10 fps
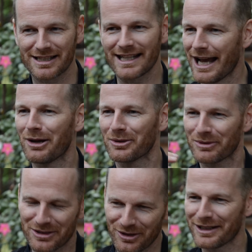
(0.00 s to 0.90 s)
sound, and
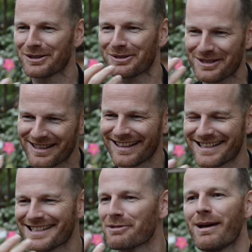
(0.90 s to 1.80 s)
we're trying to do like
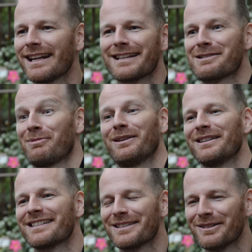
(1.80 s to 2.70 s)
a cinematic
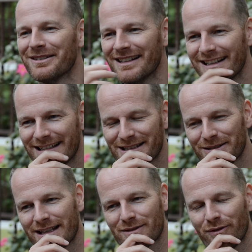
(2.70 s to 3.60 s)
experience, you know. So
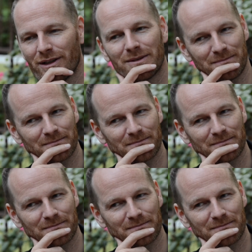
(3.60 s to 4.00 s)
that's fun.